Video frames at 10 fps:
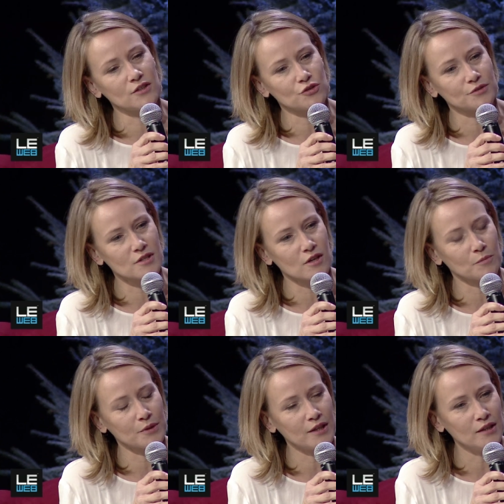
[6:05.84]
insurance
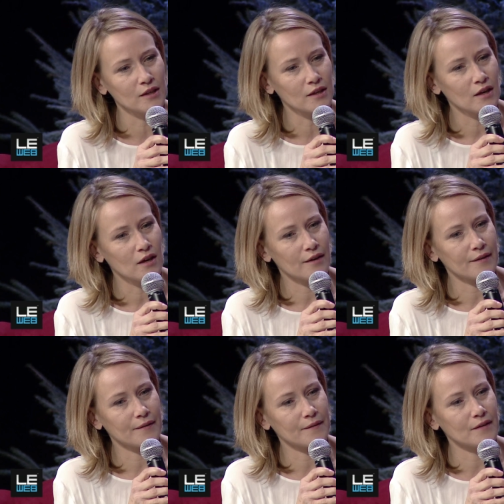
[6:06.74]
company,
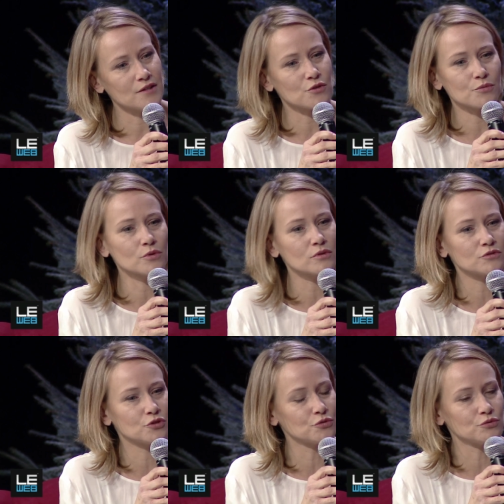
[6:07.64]
uh, is your role
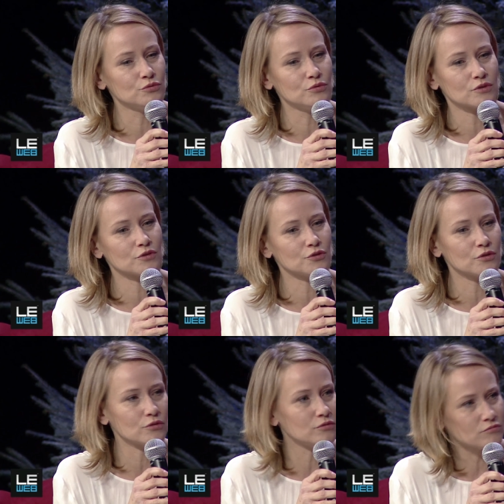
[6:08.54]
to, you
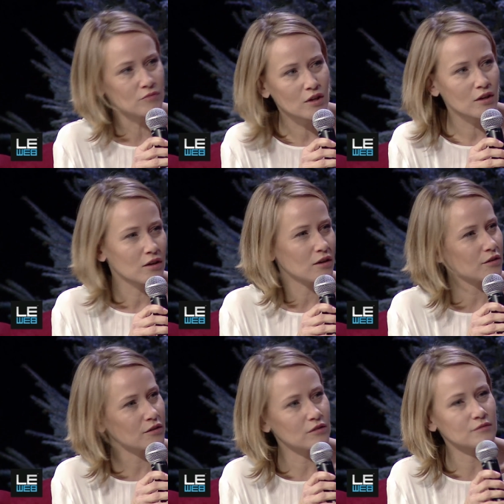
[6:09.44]
know,
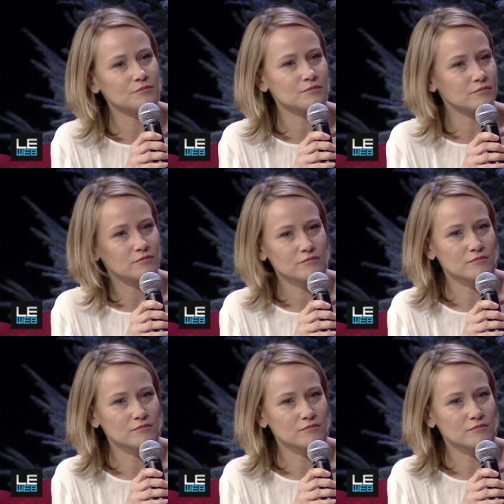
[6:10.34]
um,